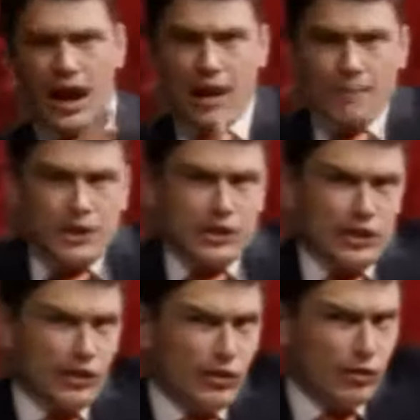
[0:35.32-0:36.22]
I'm just
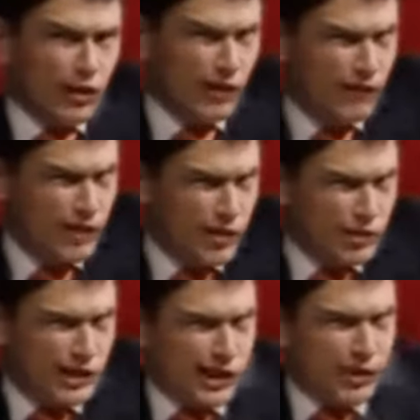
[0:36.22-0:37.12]
a little
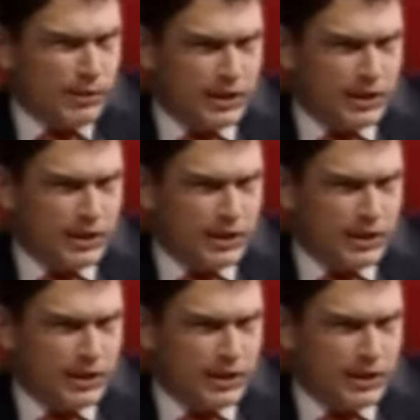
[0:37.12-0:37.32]
confused here